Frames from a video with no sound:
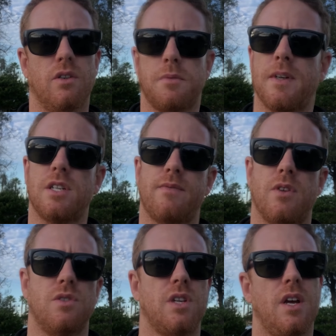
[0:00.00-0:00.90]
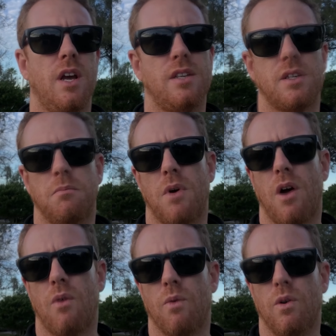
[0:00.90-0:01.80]
especially if there's some
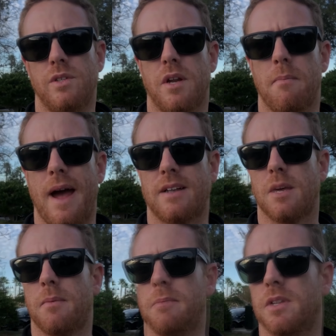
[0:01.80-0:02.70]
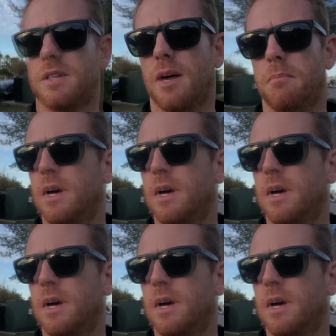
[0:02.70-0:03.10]
roads that are backed up and built up.